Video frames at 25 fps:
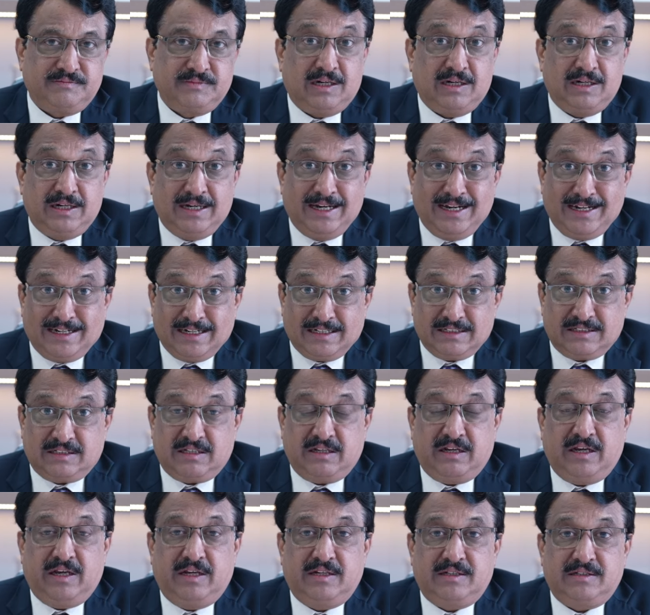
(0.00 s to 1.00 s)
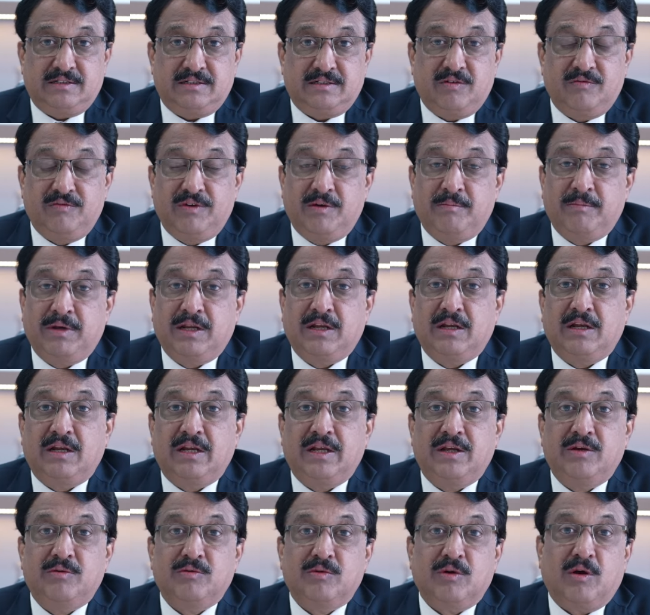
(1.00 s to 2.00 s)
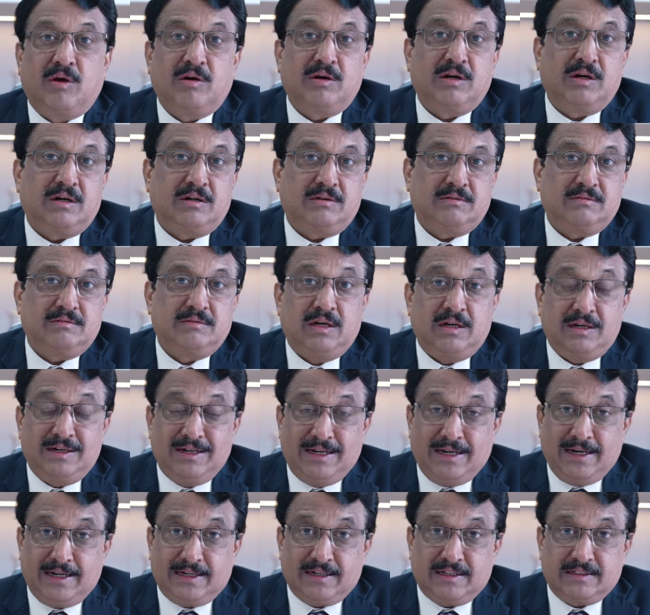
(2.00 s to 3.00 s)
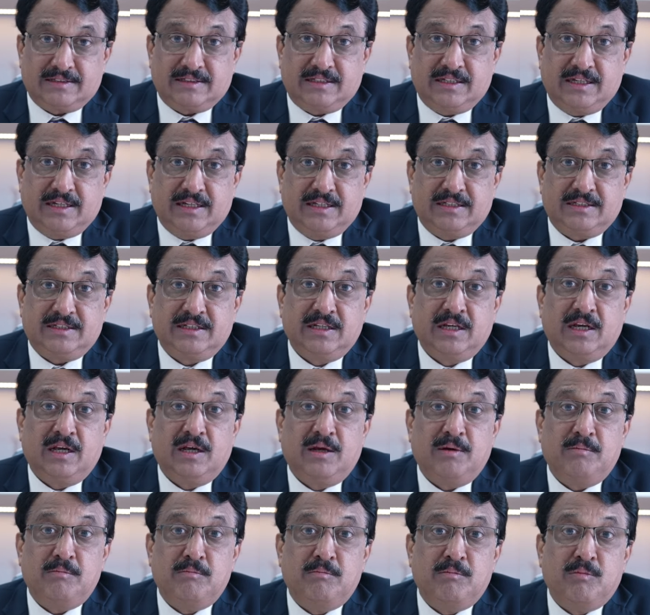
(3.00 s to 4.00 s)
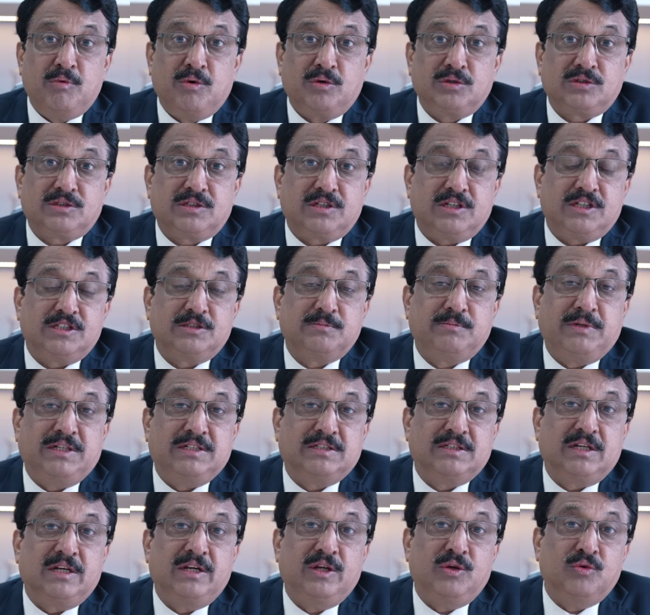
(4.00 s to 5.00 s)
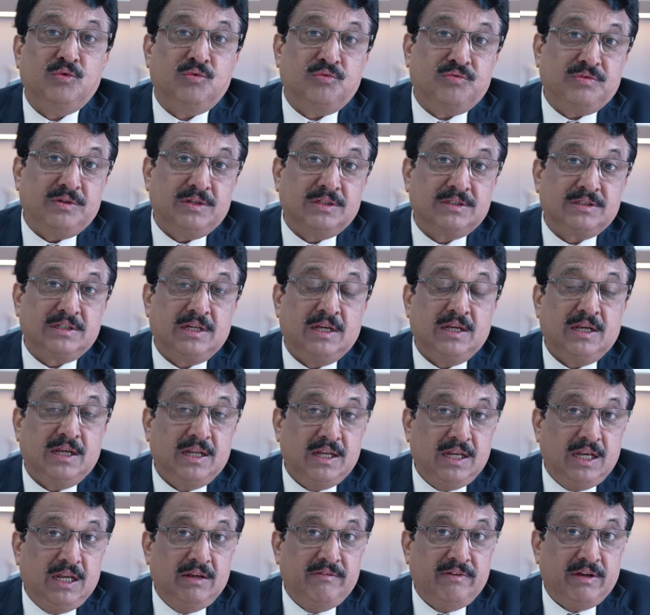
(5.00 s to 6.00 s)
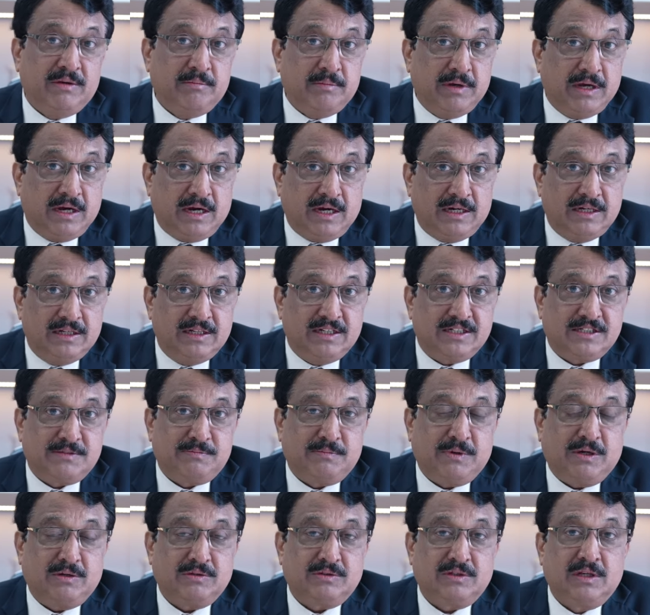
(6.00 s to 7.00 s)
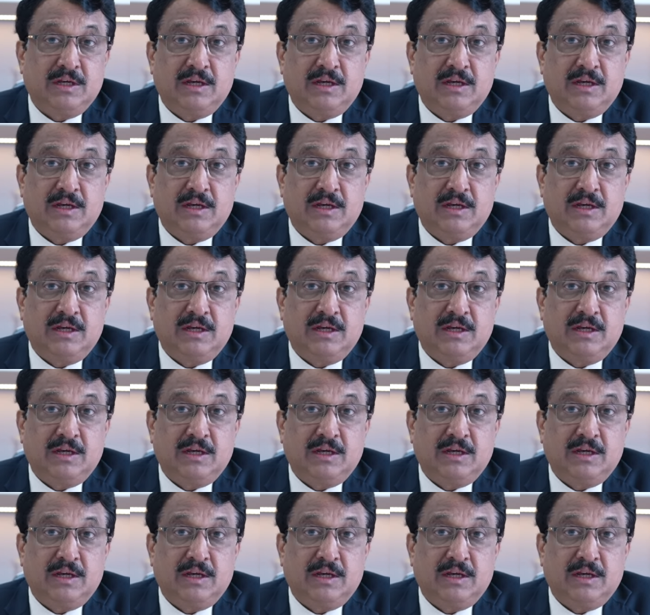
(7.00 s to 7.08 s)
Data says women live longer. Data says most husbands leave first, leaving behind their spouse.